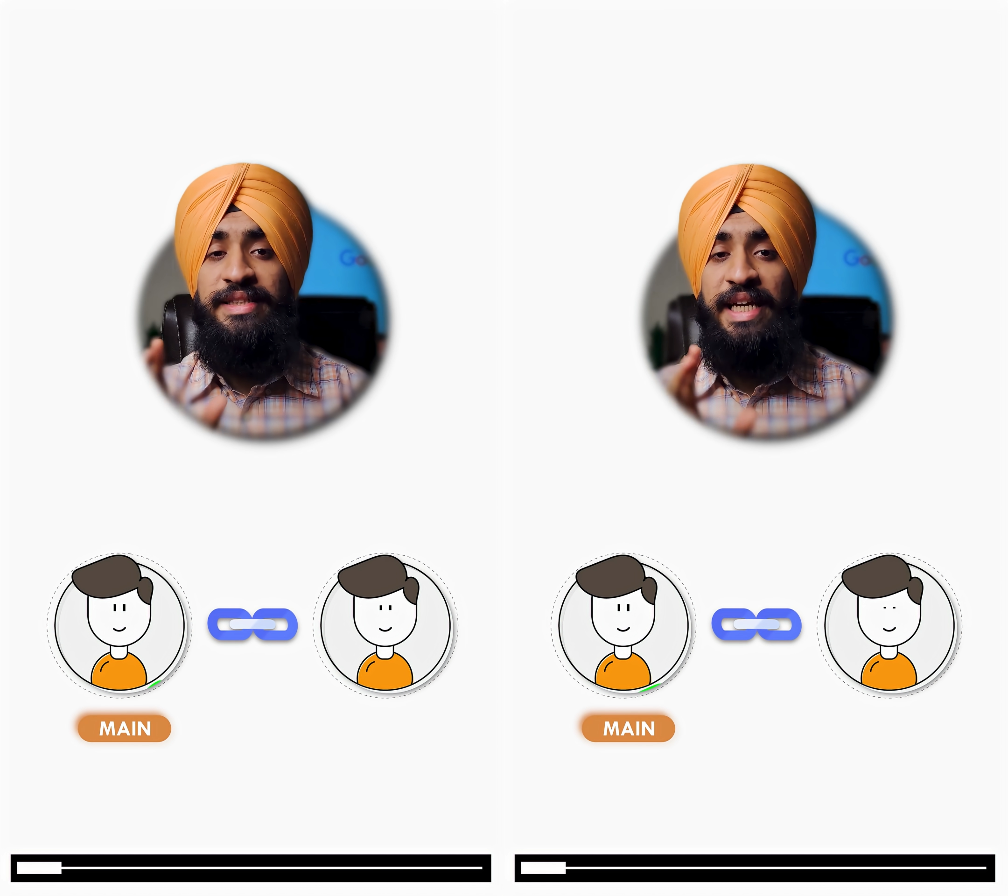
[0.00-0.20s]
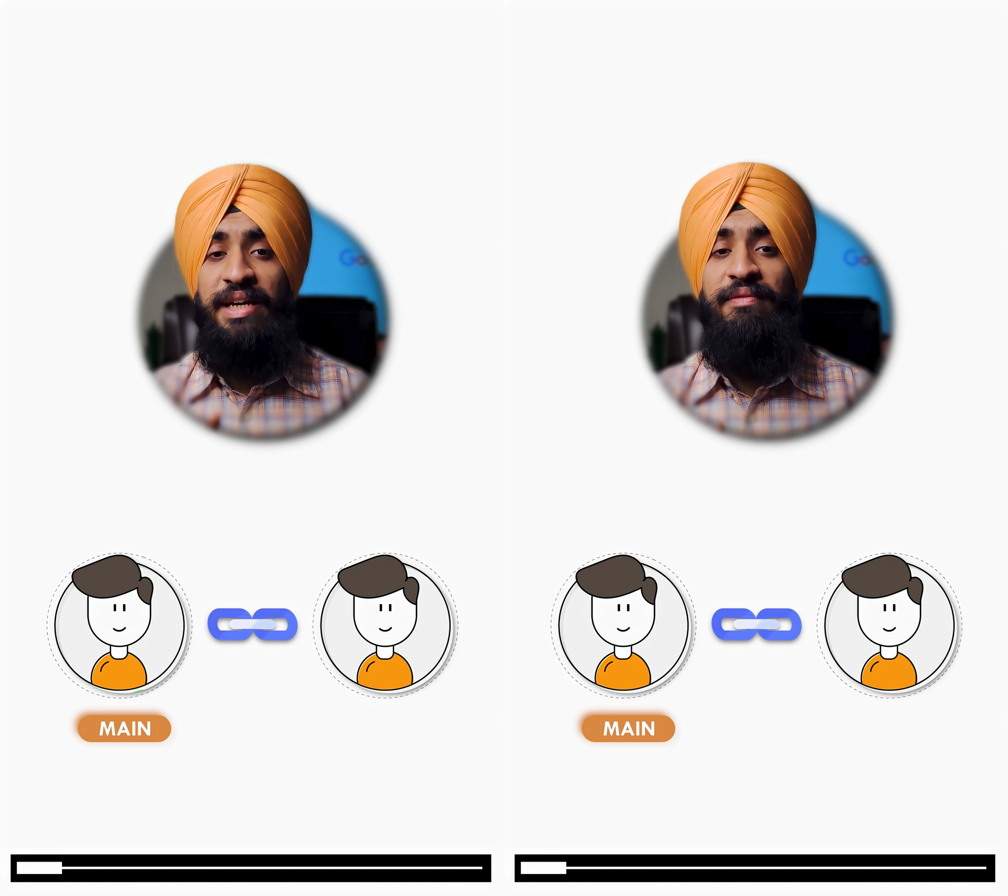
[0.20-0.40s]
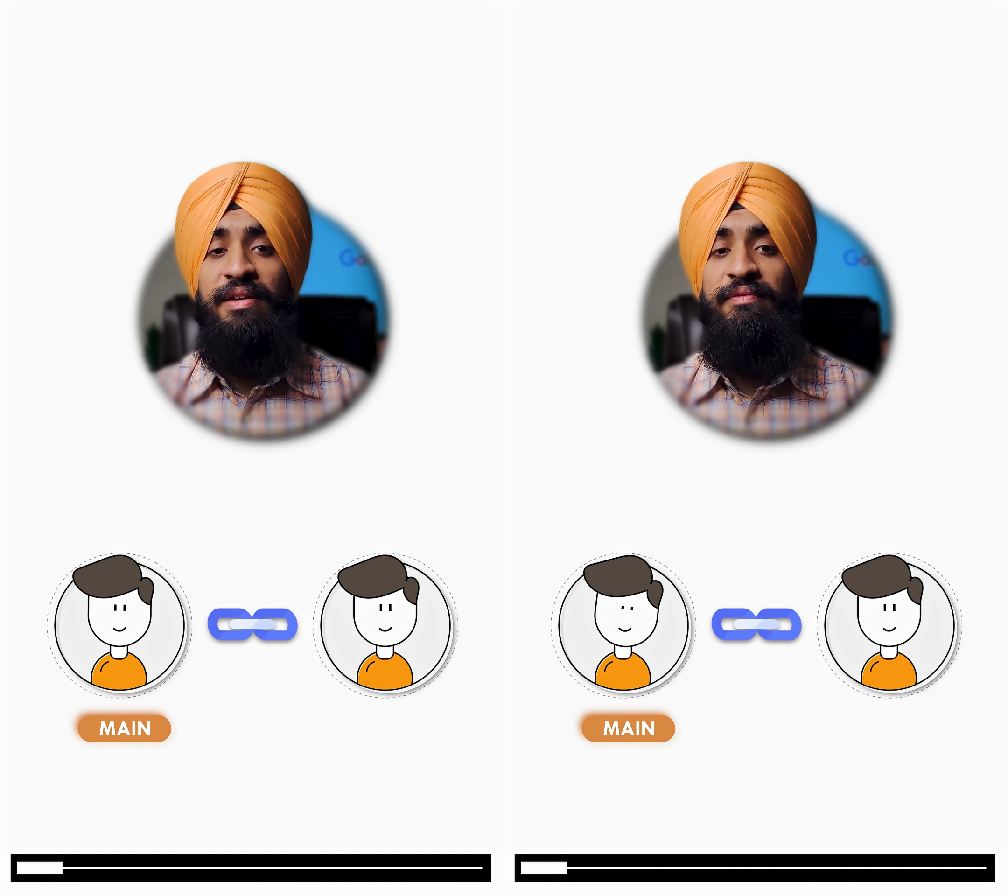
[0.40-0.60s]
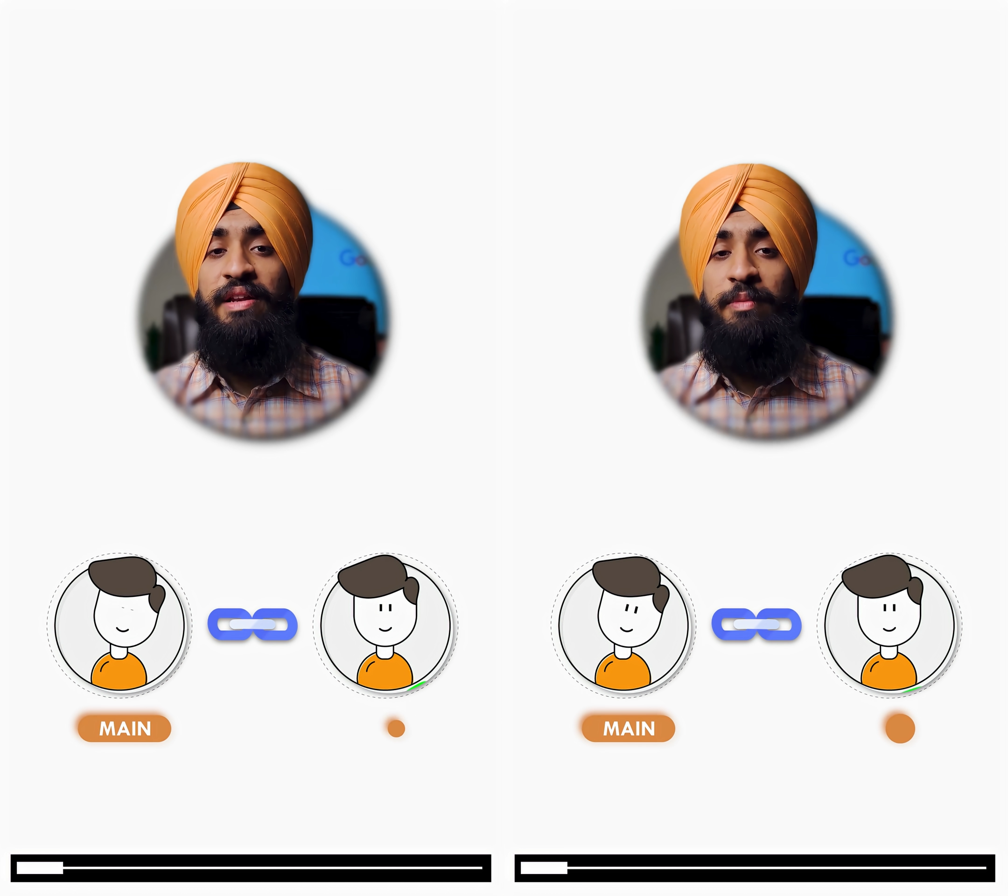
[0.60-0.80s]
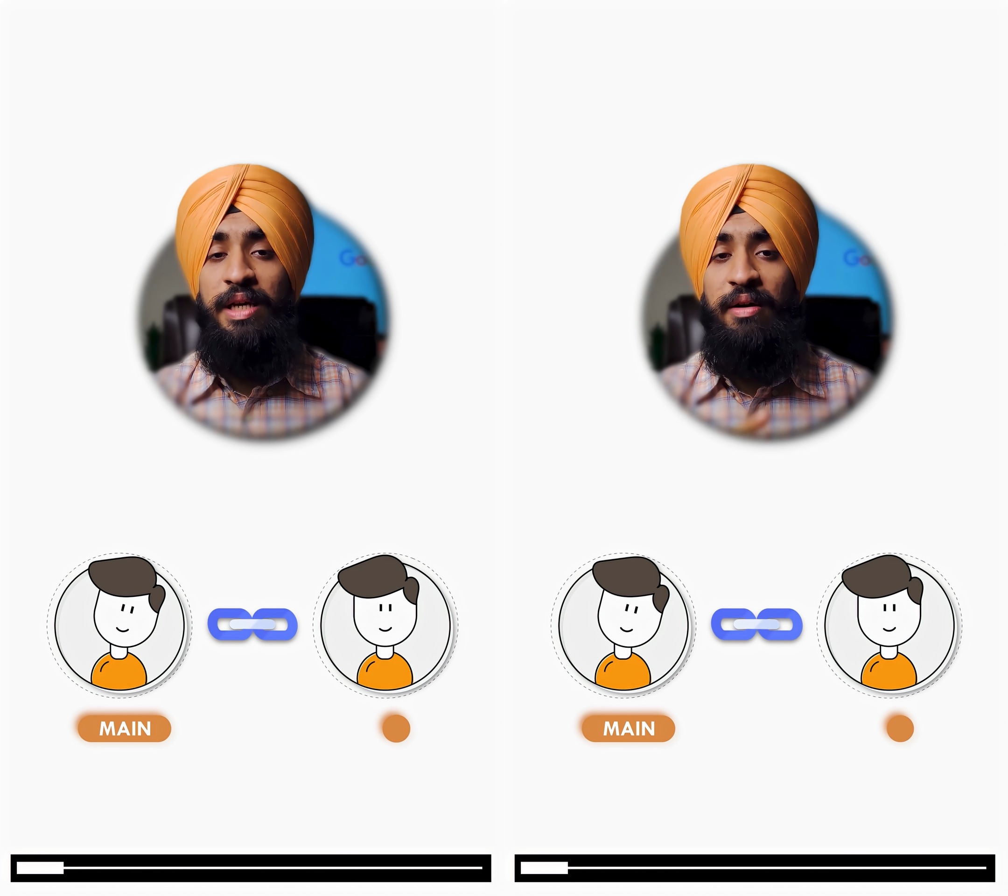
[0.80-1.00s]
second one will
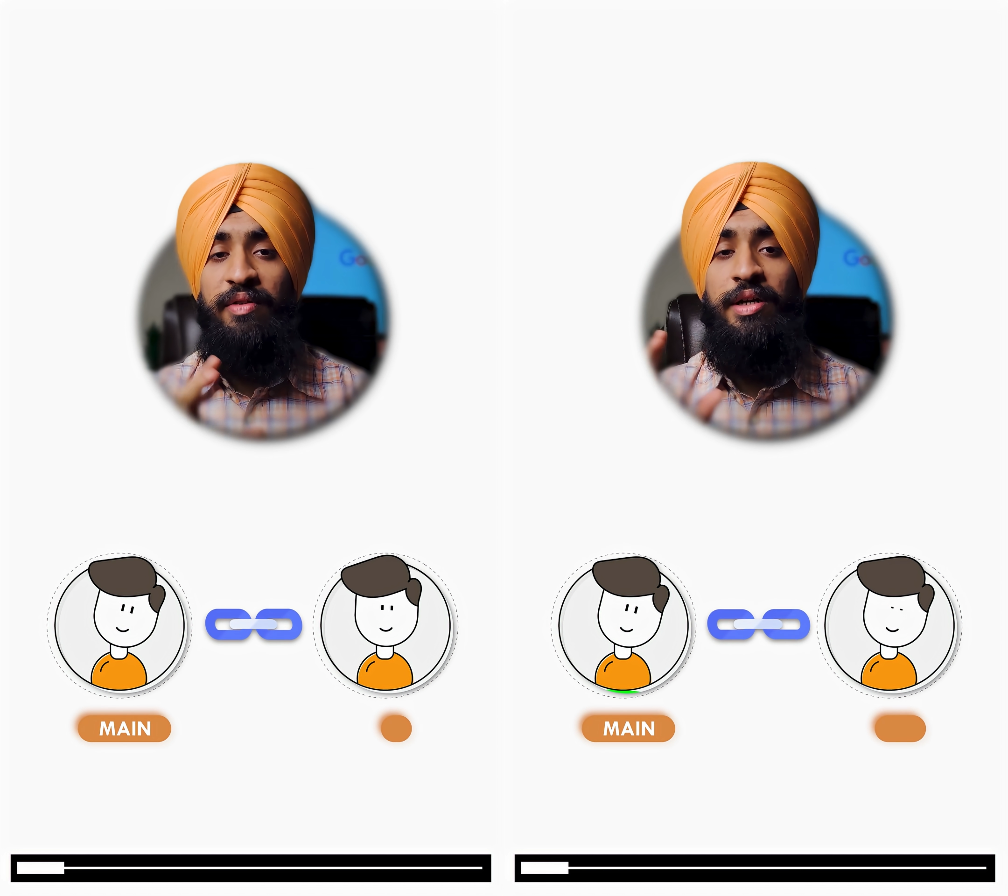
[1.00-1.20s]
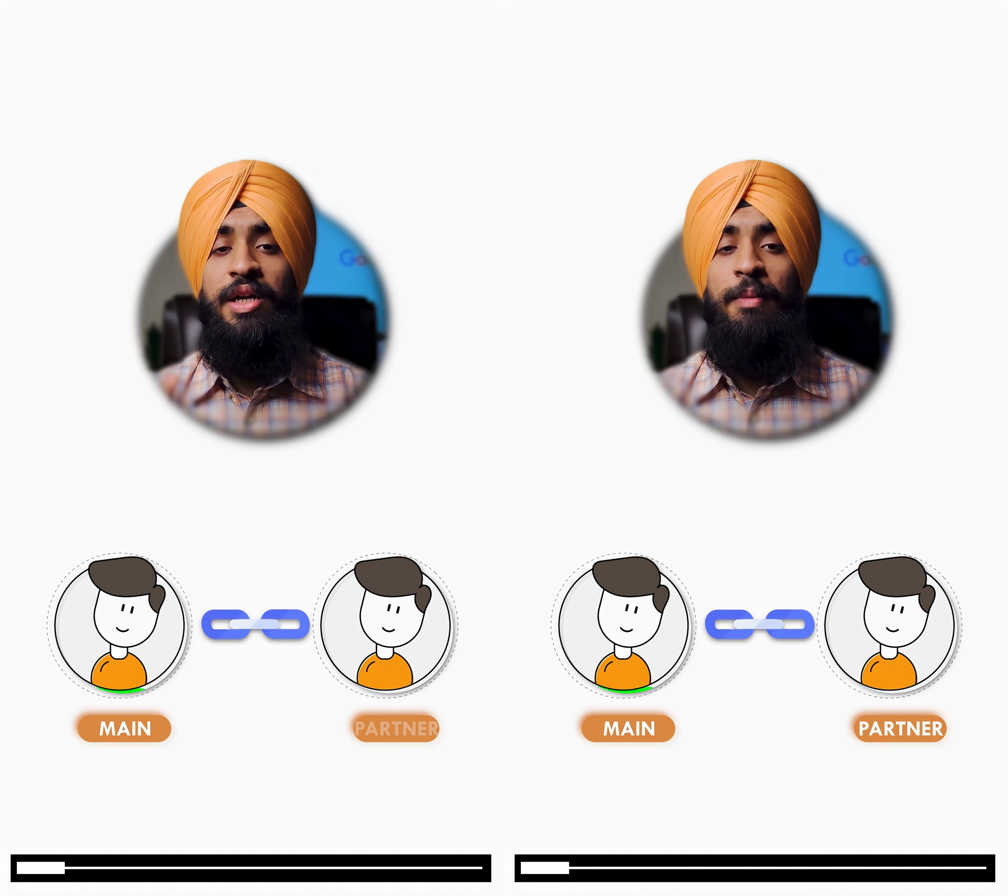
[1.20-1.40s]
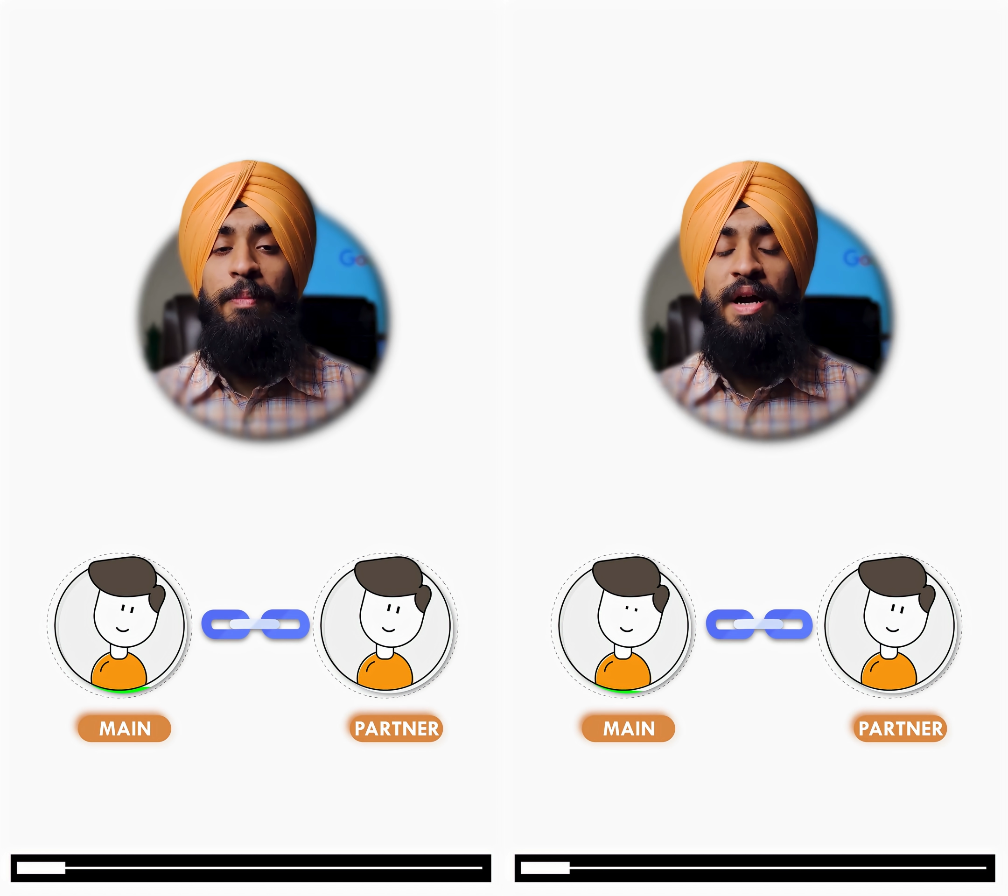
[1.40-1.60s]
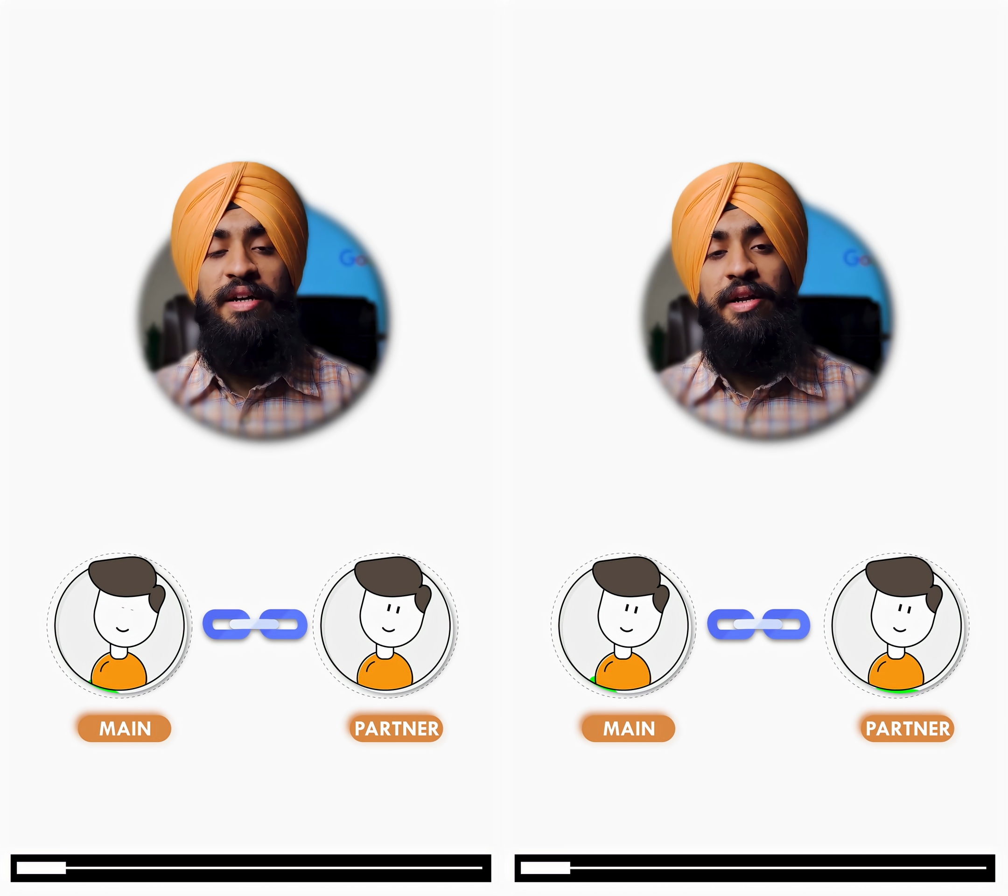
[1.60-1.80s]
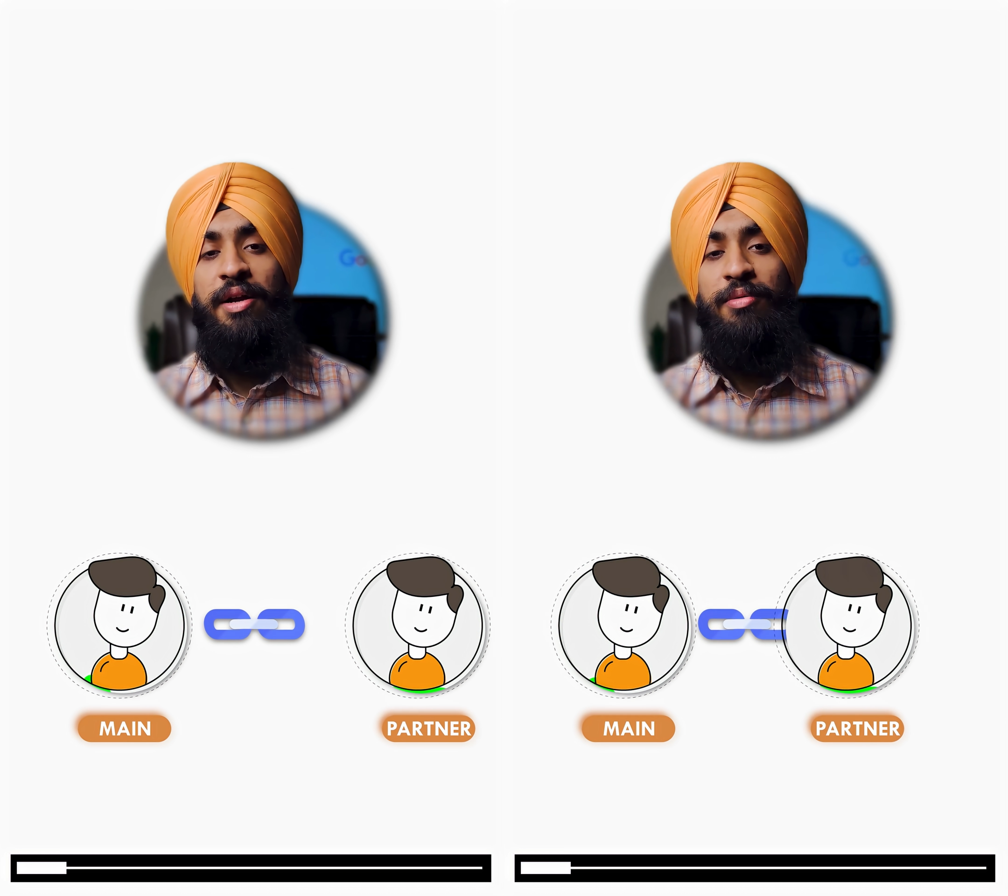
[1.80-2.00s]
be our partner.